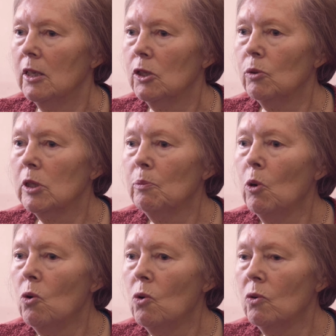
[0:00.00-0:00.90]
So it's
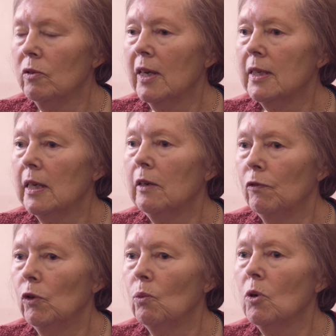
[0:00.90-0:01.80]
more that
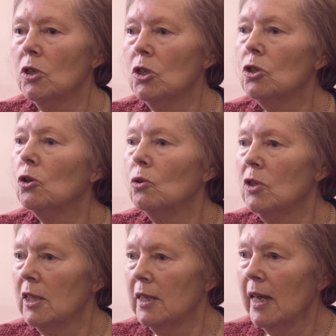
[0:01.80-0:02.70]
if you want to go
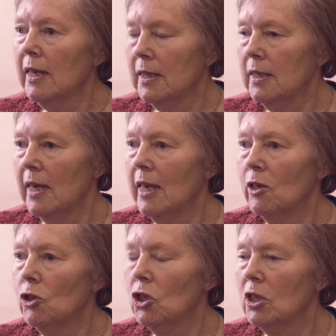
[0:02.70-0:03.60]
to the next
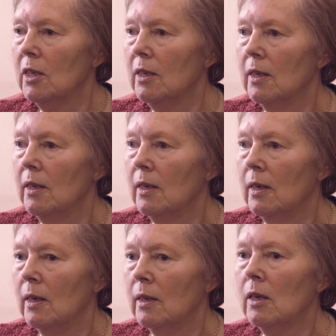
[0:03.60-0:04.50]
stage,
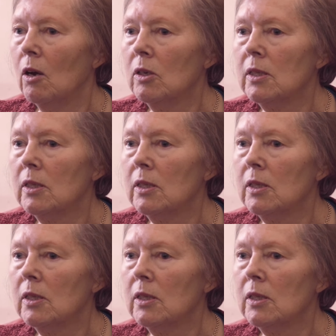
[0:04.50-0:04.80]
there are